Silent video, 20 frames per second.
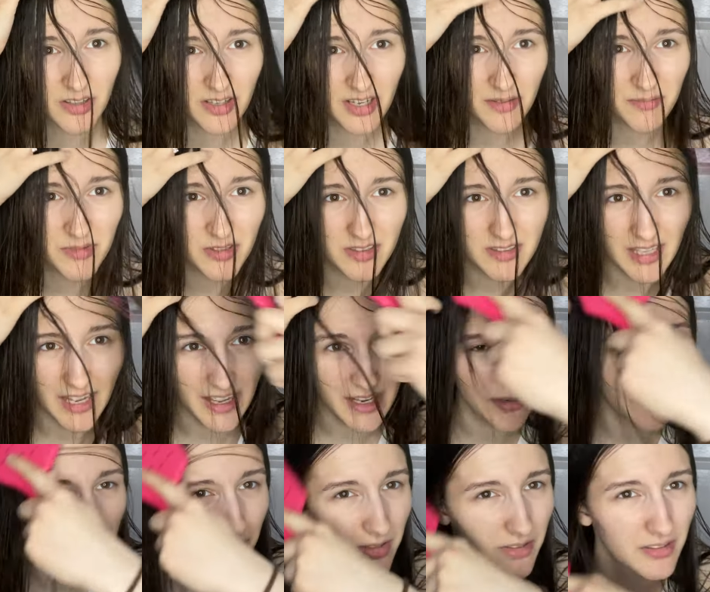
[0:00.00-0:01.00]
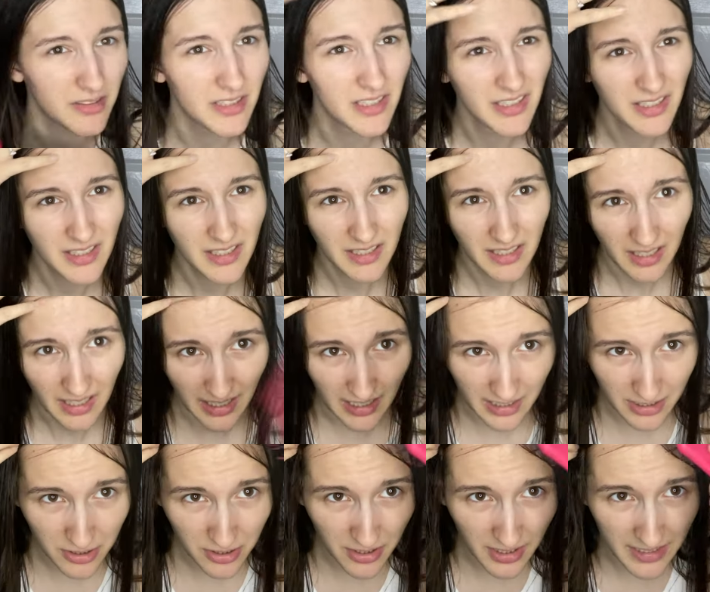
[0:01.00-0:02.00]
or I'm just terrible
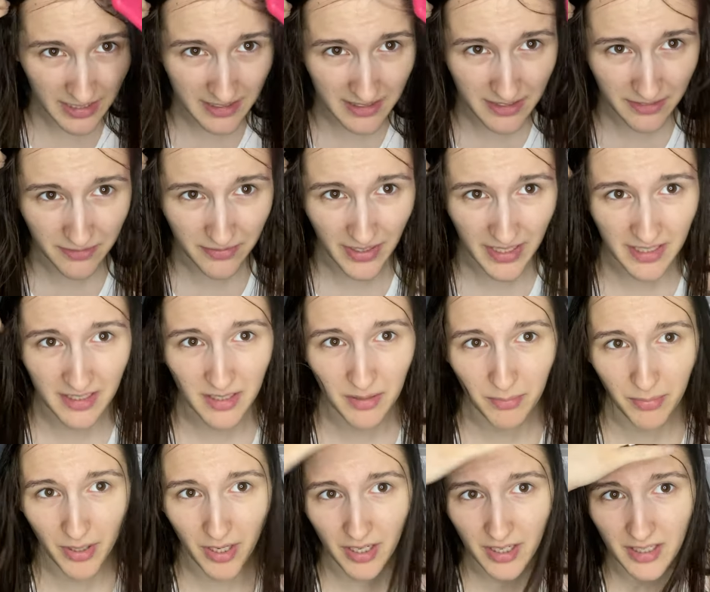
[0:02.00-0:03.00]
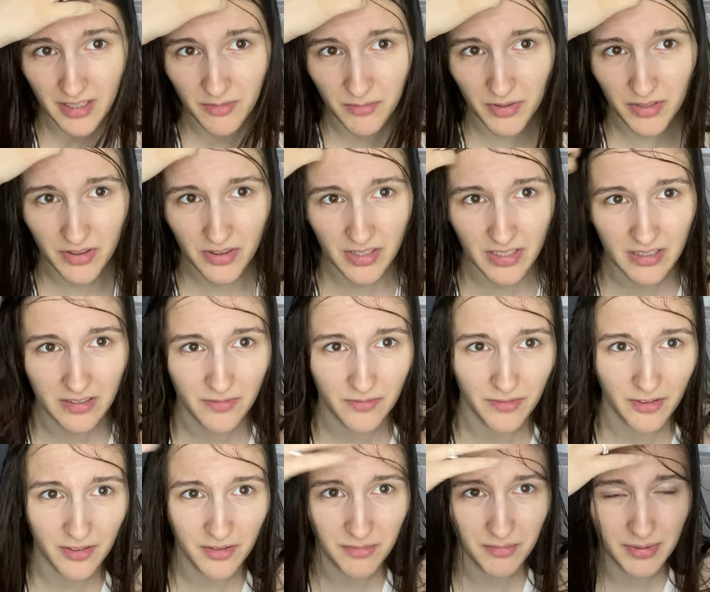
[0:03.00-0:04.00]
at trying to find the parting with these
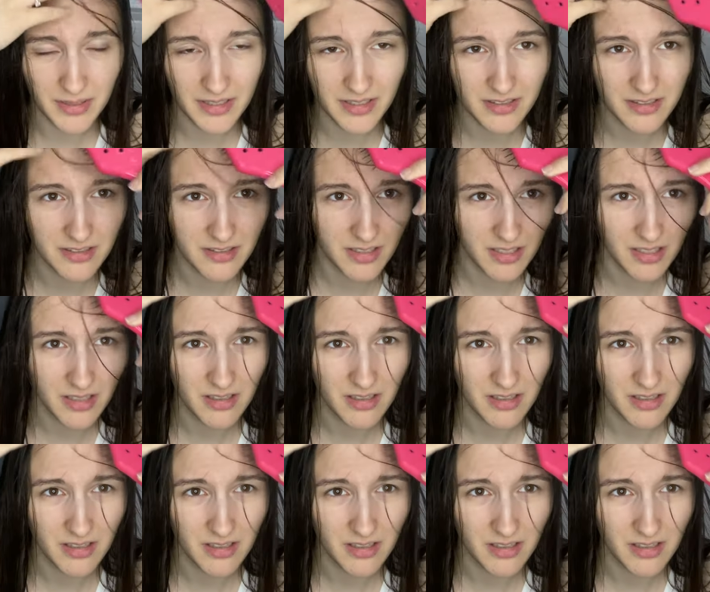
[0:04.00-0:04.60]
front bits.